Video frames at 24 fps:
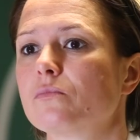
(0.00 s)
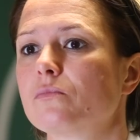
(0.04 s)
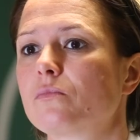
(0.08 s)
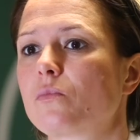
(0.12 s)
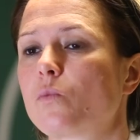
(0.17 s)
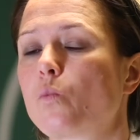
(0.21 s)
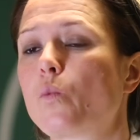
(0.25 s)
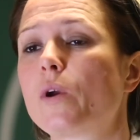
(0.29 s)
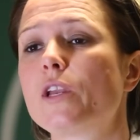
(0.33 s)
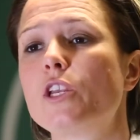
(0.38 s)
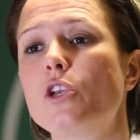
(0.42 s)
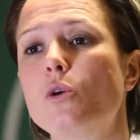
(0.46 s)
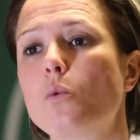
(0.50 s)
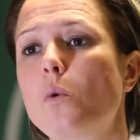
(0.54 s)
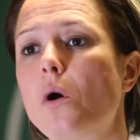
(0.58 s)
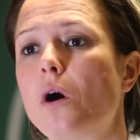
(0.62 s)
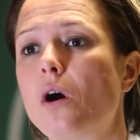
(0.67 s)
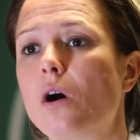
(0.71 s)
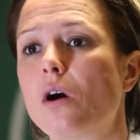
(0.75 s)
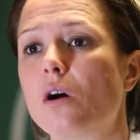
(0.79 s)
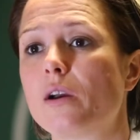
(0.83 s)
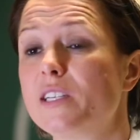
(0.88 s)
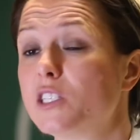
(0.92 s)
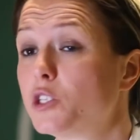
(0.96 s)
When you
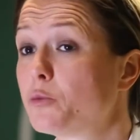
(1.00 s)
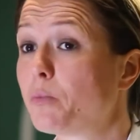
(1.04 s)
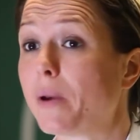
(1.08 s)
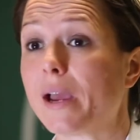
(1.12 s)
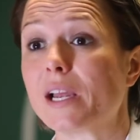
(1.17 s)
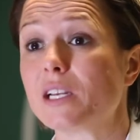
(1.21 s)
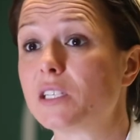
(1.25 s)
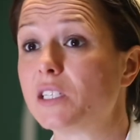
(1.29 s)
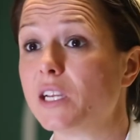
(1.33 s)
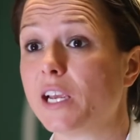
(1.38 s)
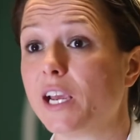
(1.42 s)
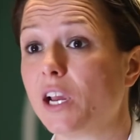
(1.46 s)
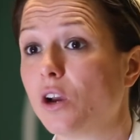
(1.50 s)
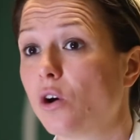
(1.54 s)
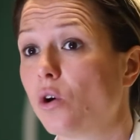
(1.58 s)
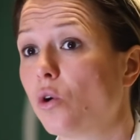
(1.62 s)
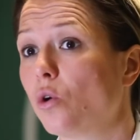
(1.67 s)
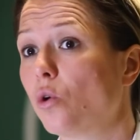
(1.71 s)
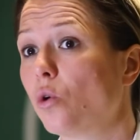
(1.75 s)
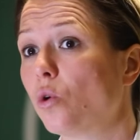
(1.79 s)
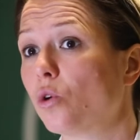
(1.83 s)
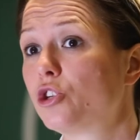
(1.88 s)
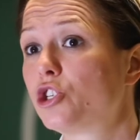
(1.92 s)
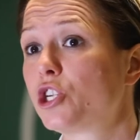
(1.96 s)
are inspecting
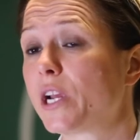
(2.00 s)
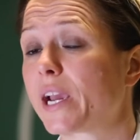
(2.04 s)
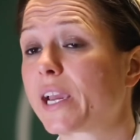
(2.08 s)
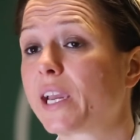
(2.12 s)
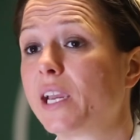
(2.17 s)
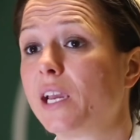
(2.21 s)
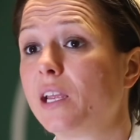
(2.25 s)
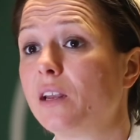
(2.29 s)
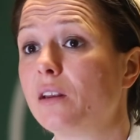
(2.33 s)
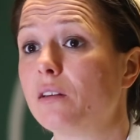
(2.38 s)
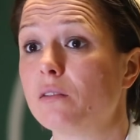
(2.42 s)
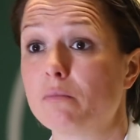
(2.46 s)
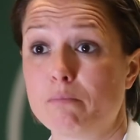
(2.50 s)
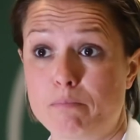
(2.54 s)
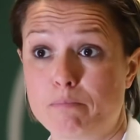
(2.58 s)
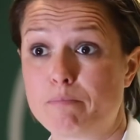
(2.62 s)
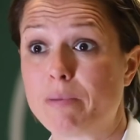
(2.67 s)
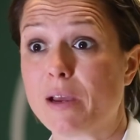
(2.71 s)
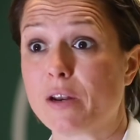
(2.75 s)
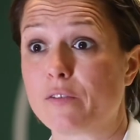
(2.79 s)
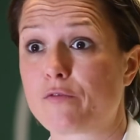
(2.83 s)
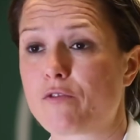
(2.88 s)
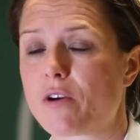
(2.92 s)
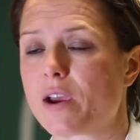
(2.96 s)
or checking
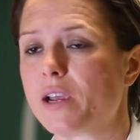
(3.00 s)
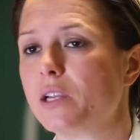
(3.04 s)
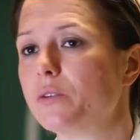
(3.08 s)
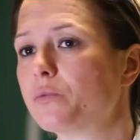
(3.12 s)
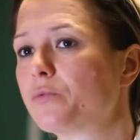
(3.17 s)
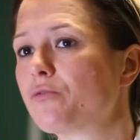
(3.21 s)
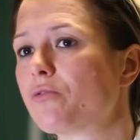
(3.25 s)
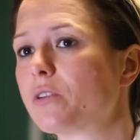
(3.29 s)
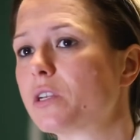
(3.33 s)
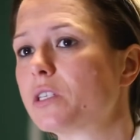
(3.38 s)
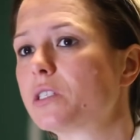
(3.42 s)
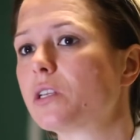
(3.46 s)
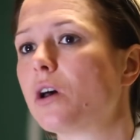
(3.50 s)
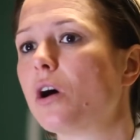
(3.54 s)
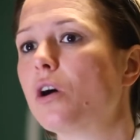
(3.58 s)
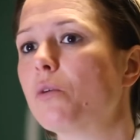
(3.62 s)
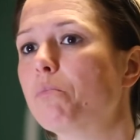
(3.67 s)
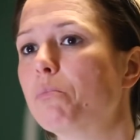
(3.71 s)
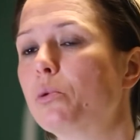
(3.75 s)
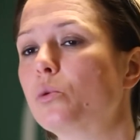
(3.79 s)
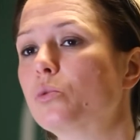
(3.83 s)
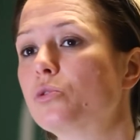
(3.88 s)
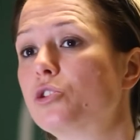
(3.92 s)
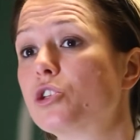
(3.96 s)
bed frame, for
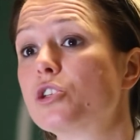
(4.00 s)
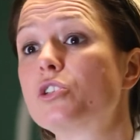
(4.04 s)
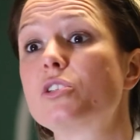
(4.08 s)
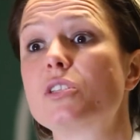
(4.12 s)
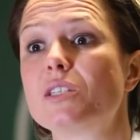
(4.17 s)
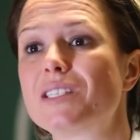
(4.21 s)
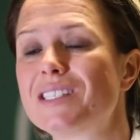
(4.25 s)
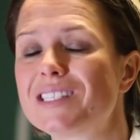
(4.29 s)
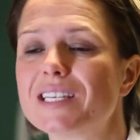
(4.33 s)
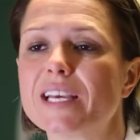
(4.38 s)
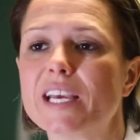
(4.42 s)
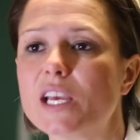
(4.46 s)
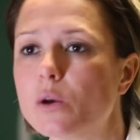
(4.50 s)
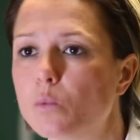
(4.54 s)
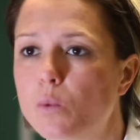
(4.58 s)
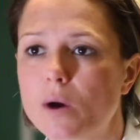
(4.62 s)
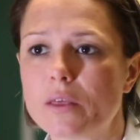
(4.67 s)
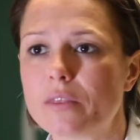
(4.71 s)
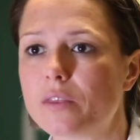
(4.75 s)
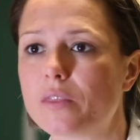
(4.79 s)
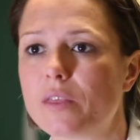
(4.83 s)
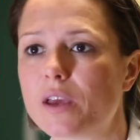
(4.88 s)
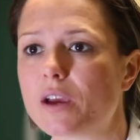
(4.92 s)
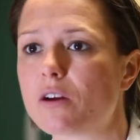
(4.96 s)
example, just to see whether
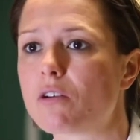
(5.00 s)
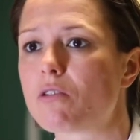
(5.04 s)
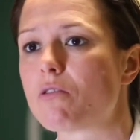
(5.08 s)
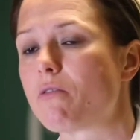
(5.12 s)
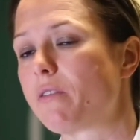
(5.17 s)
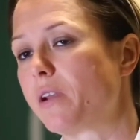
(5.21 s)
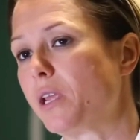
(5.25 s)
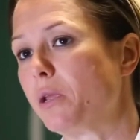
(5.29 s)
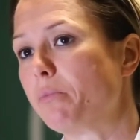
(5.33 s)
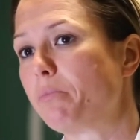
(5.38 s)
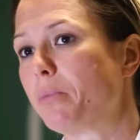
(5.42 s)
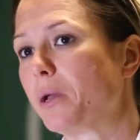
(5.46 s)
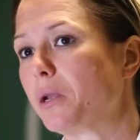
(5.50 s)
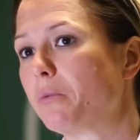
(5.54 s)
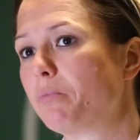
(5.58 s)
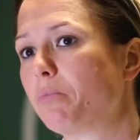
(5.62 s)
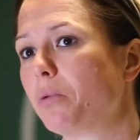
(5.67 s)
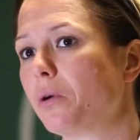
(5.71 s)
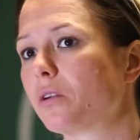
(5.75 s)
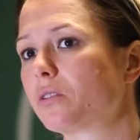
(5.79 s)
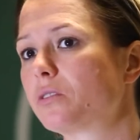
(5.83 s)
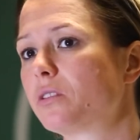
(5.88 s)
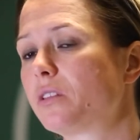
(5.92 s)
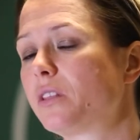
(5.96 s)
there are any bed
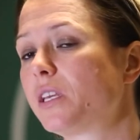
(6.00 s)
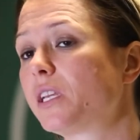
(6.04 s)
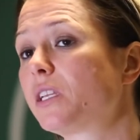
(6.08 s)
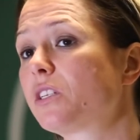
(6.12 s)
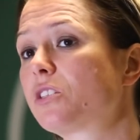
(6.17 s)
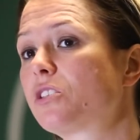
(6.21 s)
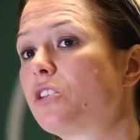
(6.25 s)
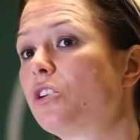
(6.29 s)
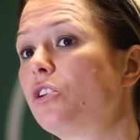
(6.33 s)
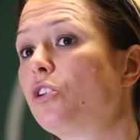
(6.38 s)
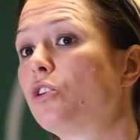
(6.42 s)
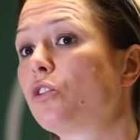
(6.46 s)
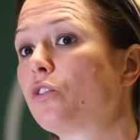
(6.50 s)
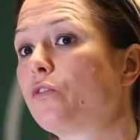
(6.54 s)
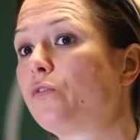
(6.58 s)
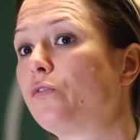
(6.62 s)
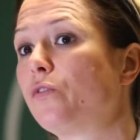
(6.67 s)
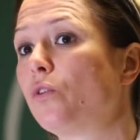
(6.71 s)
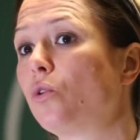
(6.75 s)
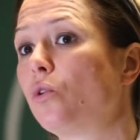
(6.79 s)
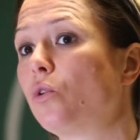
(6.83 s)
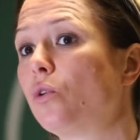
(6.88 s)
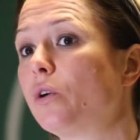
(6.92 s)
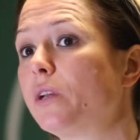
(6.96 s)
bugs, the things to look
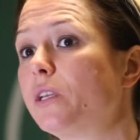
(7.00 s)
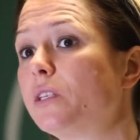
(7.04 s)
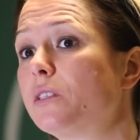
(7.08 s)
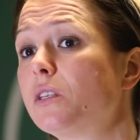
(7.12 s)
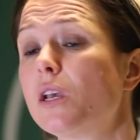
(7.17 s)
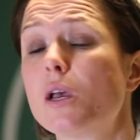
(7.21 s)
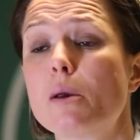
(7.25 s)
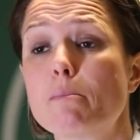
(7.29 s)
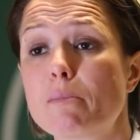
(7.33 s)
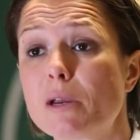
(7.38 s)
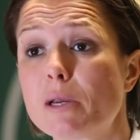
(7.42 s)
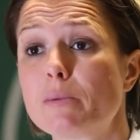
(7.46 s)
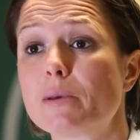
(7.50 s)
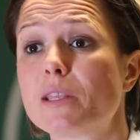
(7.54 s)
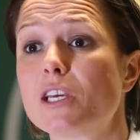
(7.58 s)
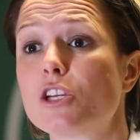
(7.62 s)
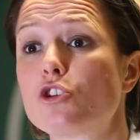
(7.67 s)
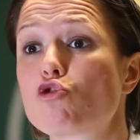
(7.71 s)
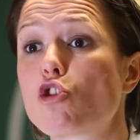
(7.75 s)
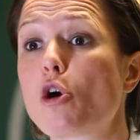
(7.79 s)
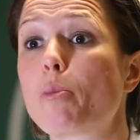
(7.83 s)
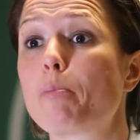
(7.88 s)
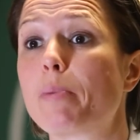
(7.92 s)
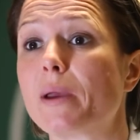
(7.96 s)
for is maybe they're
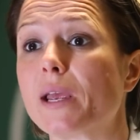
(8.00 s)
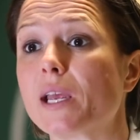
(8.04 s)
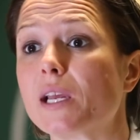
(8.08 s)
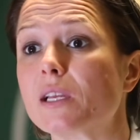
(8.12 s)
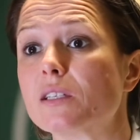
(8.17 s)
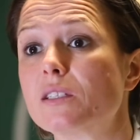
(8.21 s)
droppings.